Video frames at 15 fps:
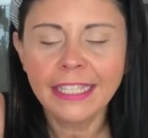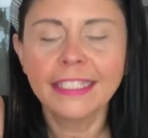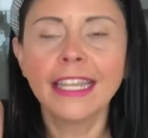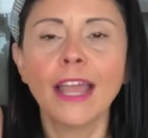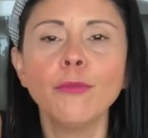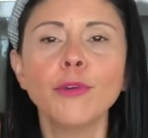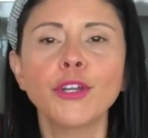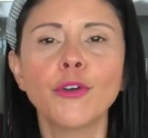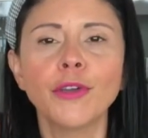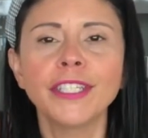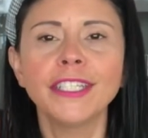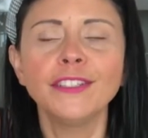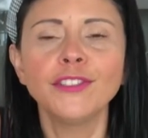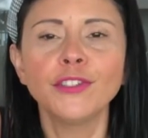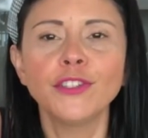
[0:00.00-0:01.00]
Now we're going
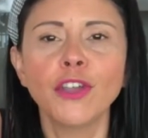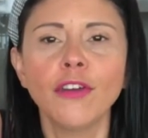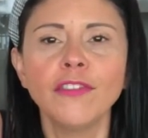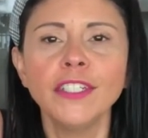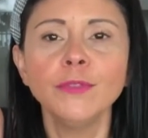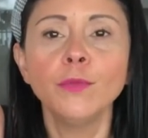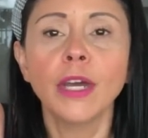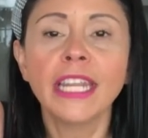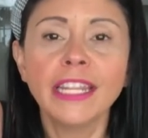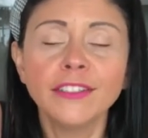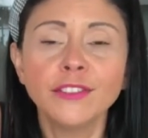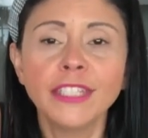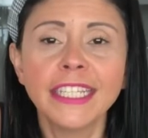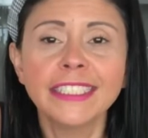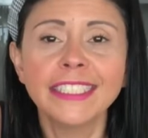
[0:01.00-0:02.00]
into the oven,
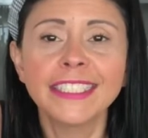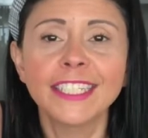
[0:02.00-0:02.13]
180